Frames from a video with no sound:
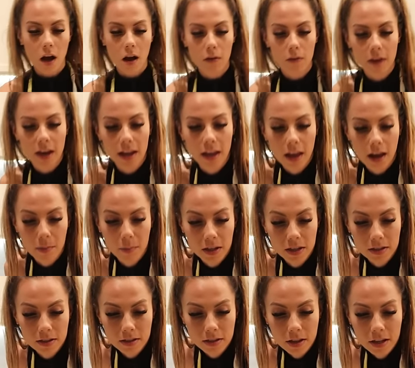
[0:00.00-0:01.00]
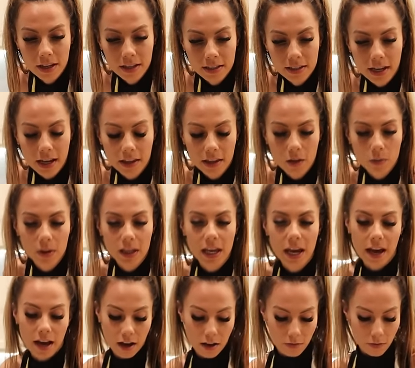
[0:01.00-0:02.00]
All right, llamas, now that we
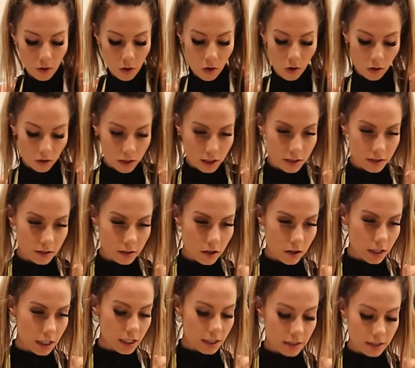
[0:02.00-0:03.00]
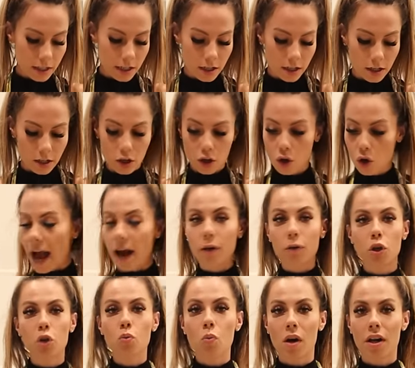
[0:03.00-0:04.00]
have all these cookies here, how
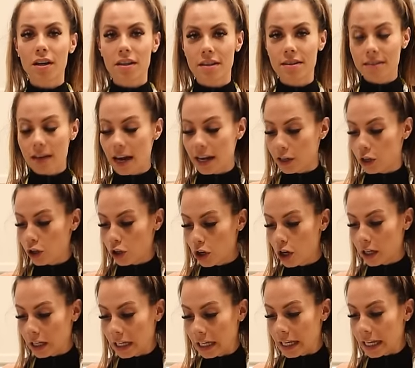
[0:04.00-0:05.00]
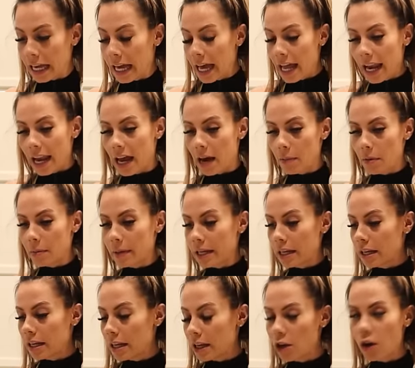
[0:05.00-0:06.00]
do you want to design your cookie?
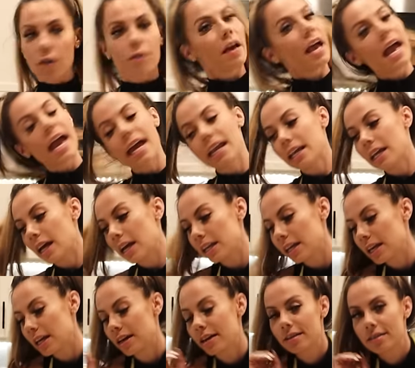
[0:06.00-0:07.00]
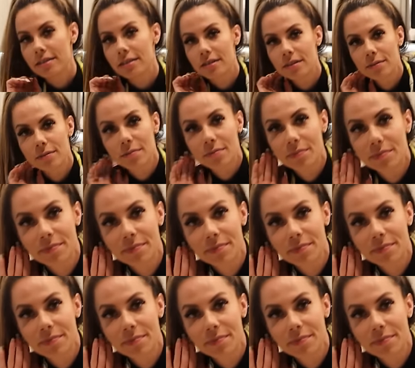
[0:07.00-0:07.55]
Llamabean, you have any ideas?